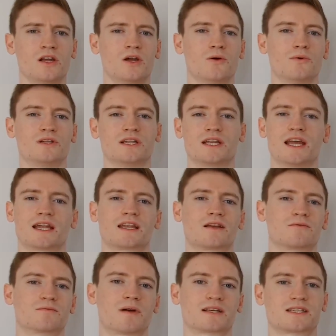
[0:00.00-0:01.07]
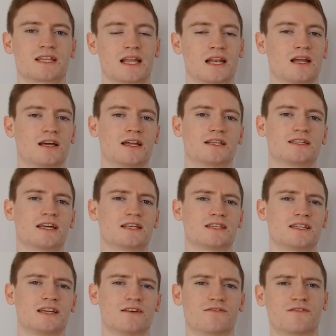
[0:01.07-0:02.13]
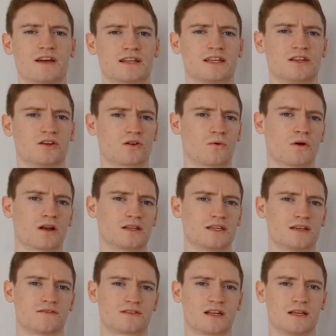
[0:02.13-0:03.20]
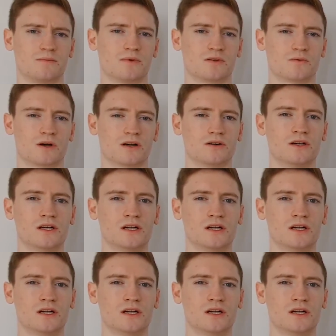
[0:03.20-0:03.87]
which again comes back to that light intensity affecting your quality of sleep as well.